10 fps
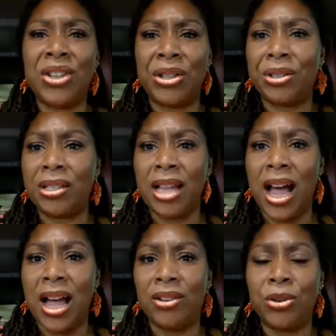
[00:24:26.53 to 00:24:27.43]
other a
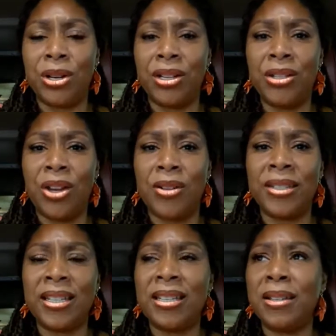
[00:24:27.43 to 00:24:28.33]
lot, or y'all
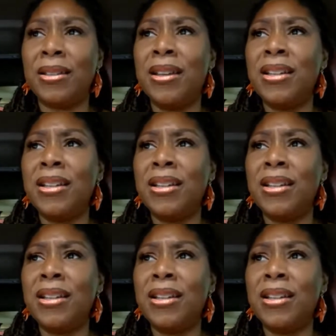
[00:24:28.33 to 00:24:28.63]
tend to